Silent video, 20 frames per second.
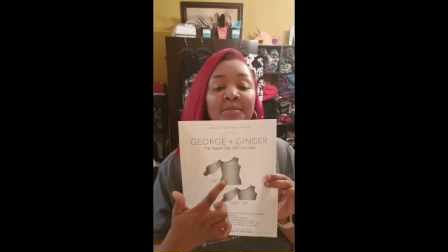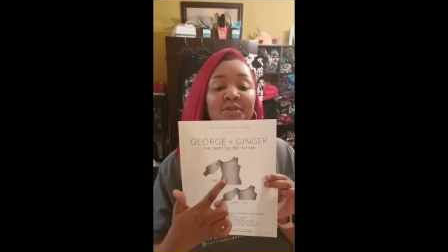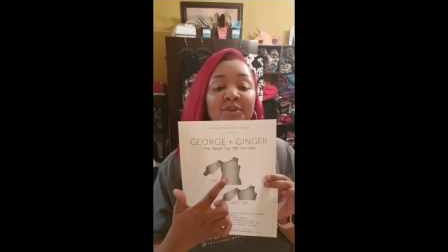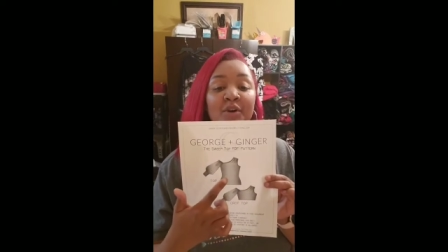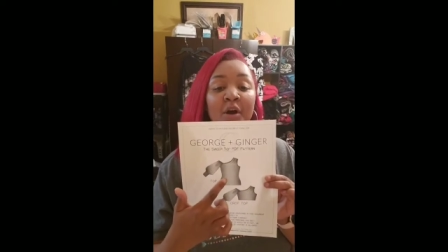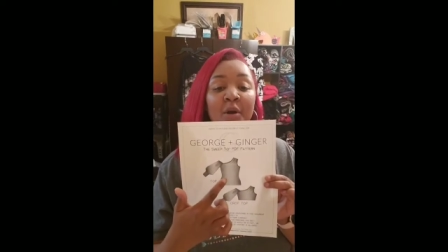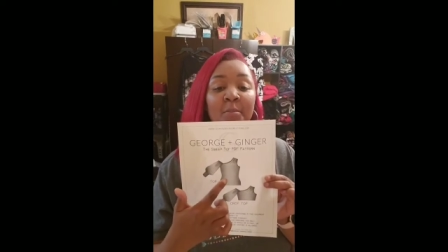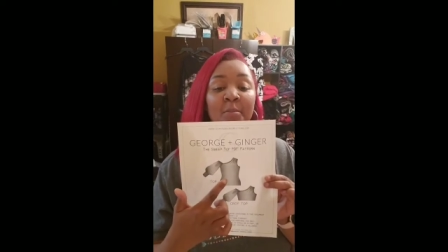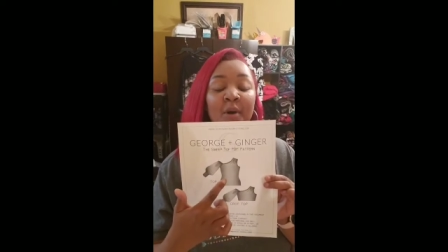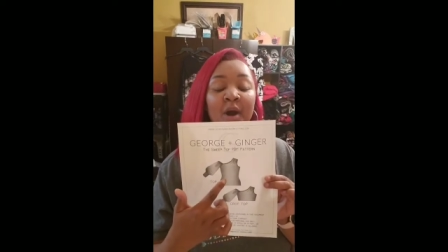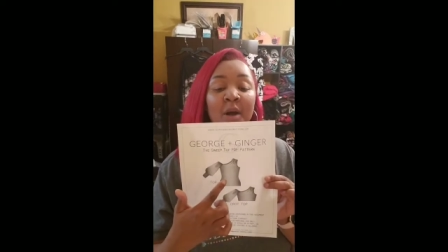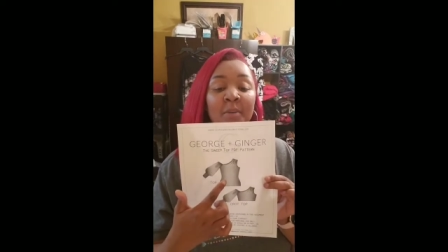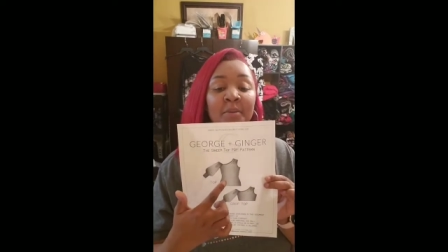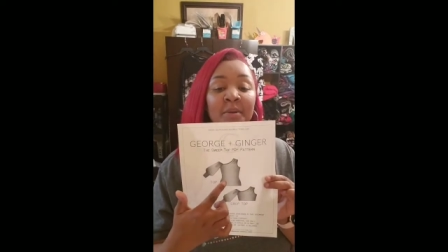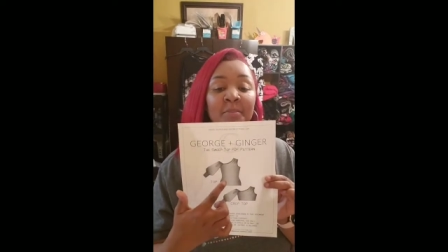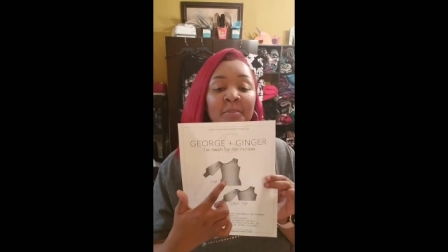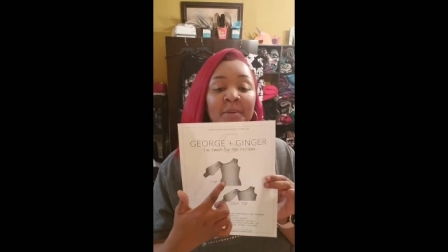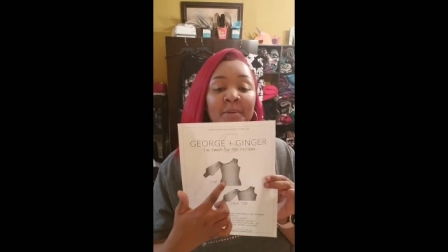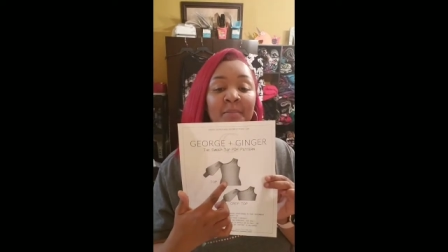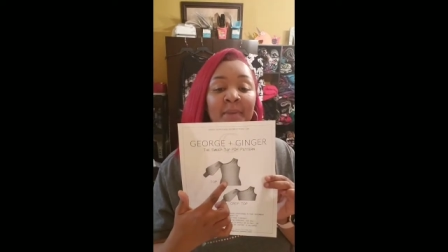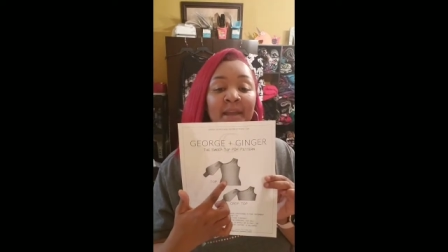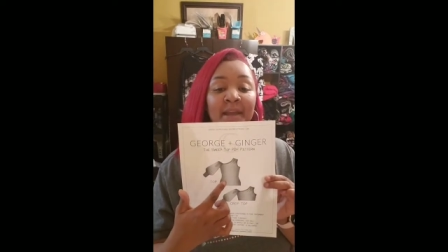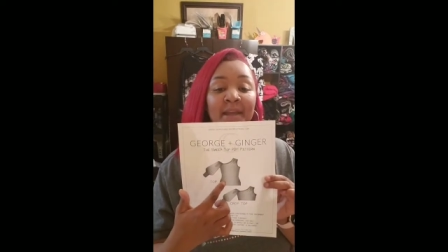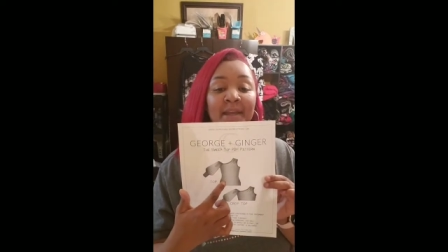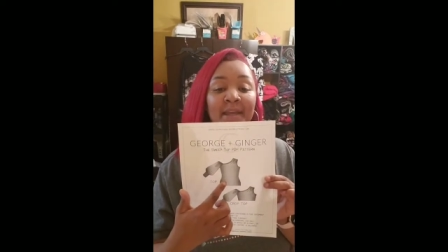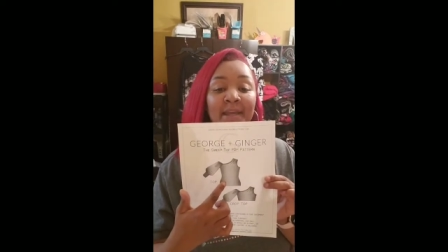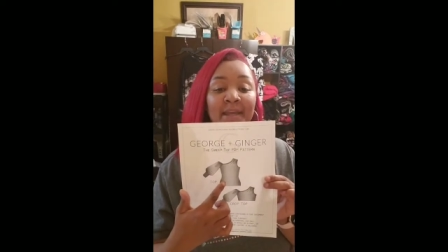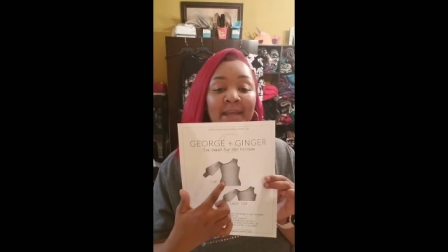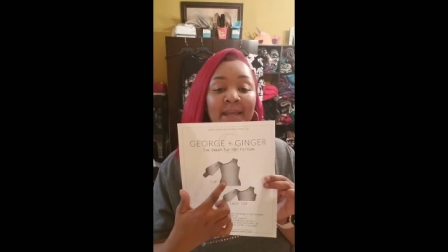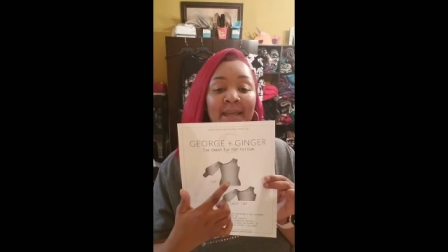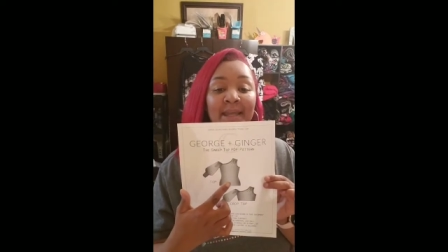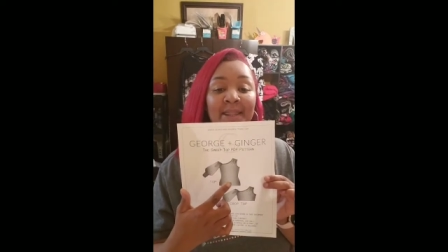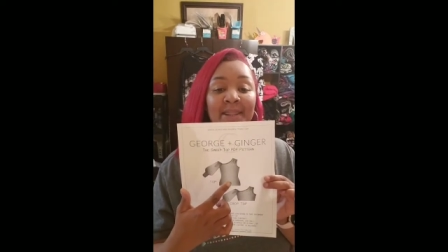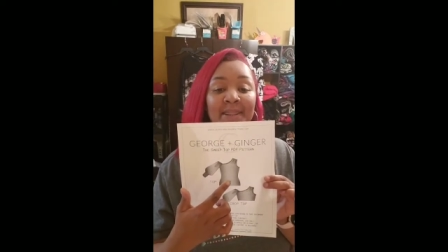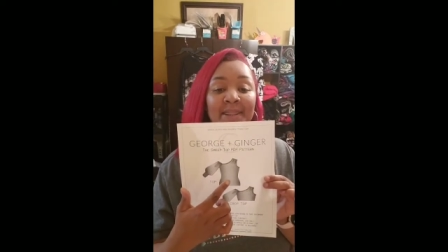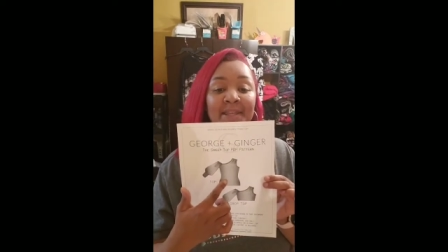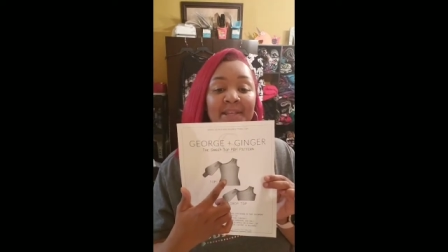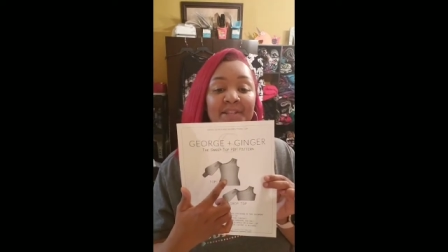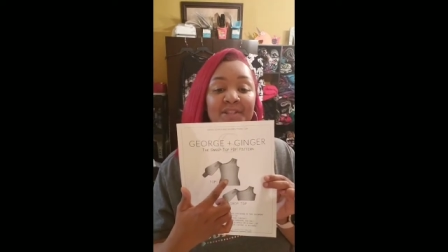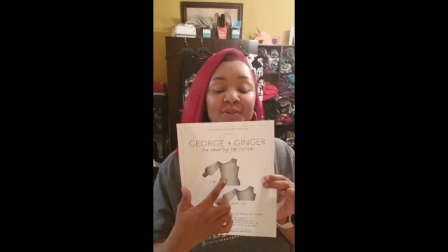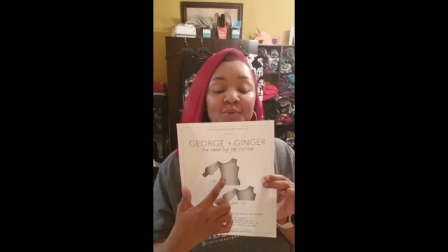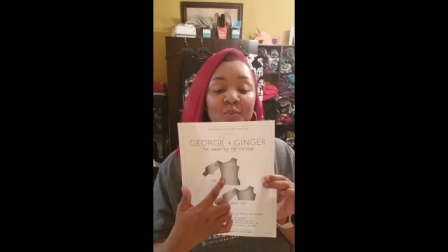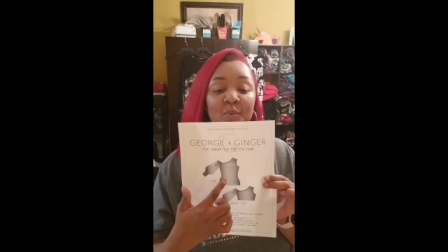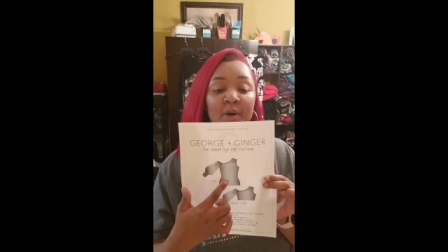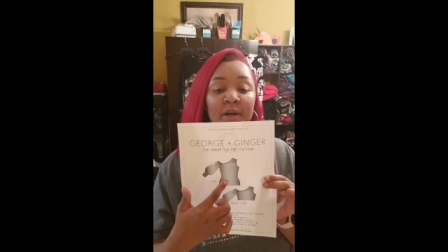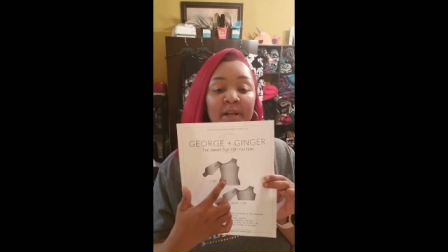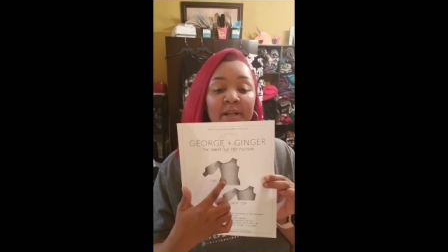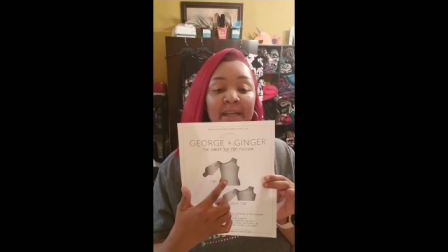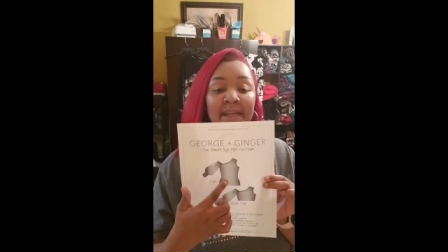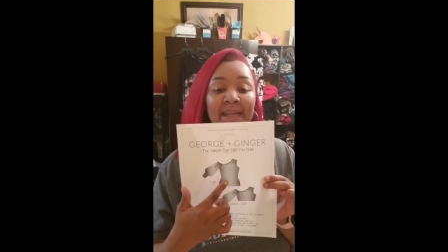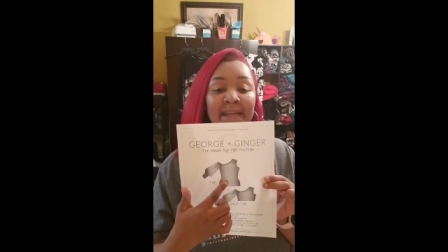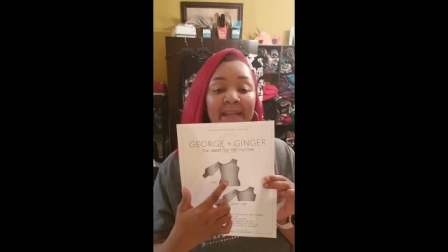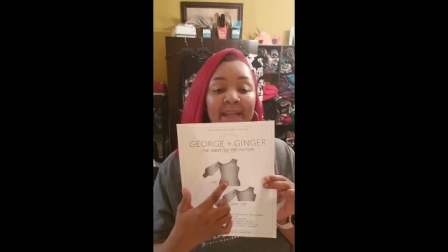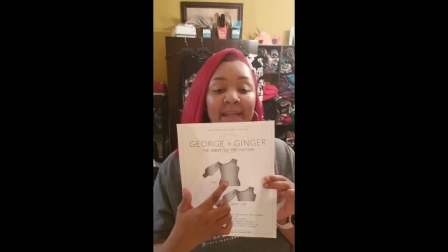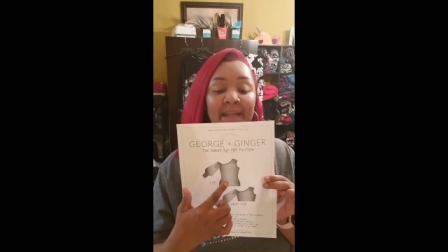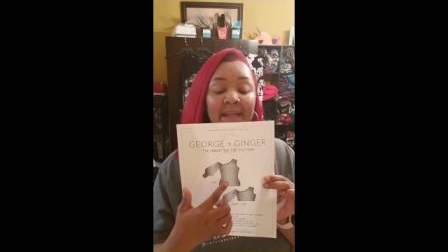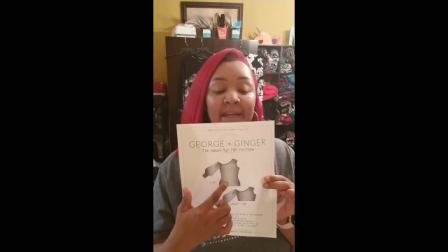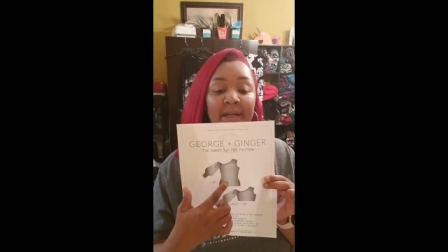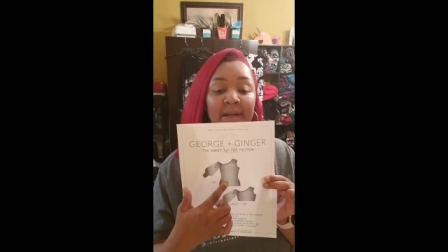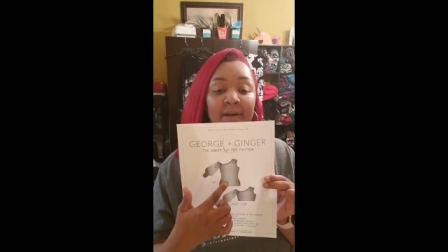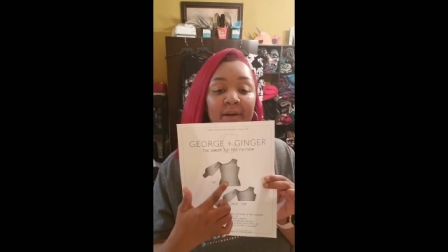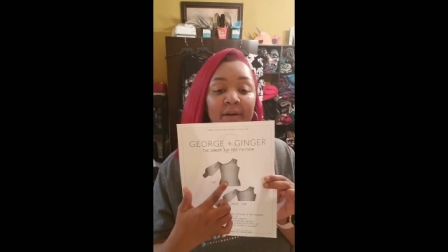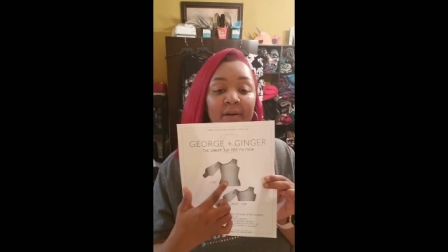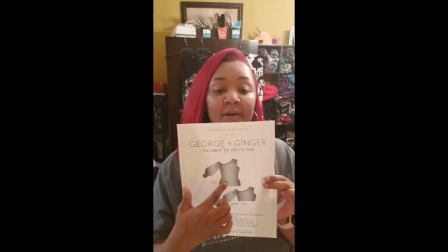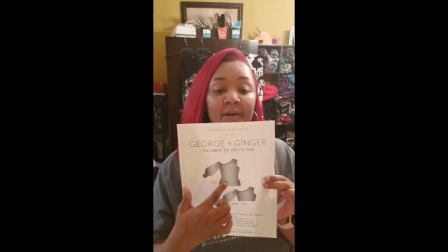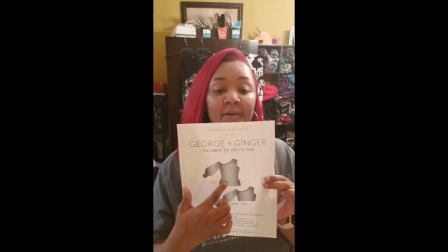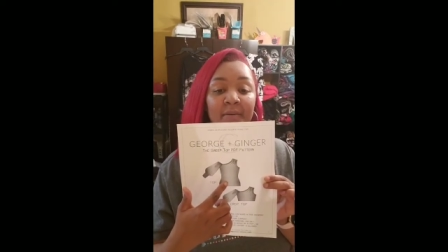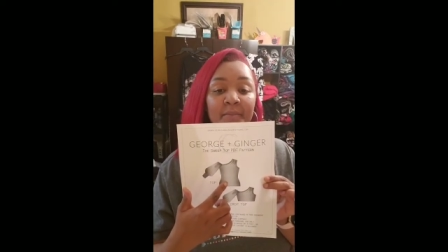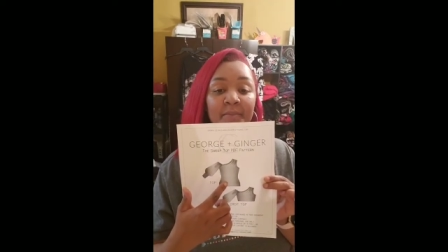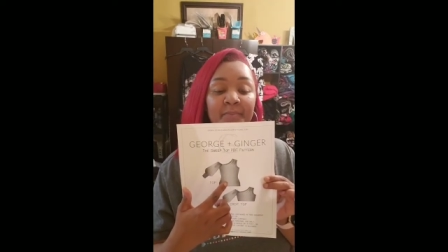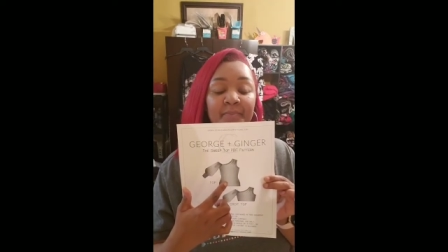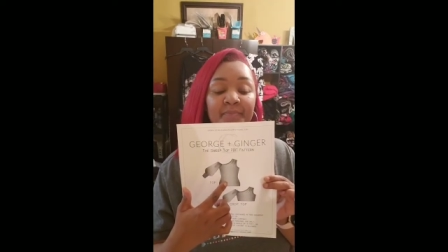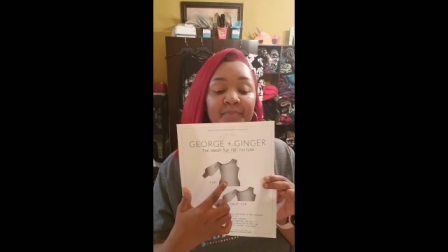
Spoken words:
So I'll probably be making this one here.